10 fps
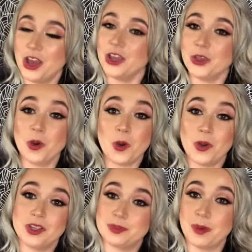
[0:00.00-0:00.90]

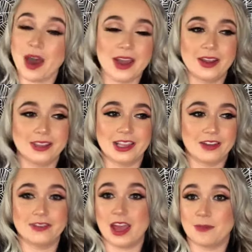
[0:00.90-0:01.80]
your spot on the
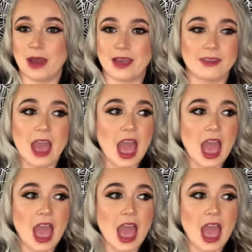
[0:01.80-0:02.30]
left-hand path.